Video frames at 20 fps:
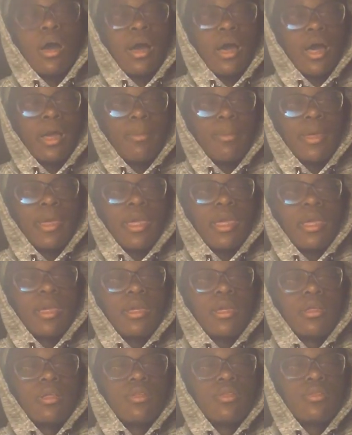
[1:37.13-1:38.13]
I
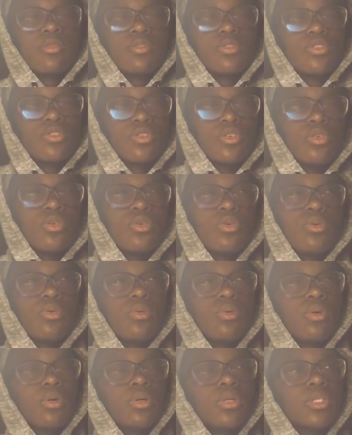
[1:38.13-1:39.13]
made 2
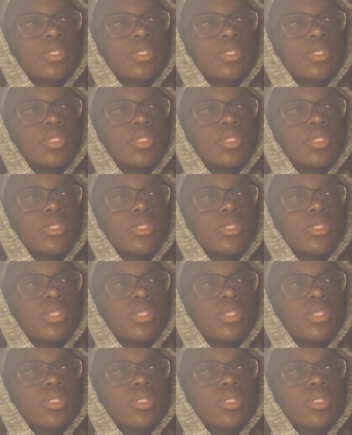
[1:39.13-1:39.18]
or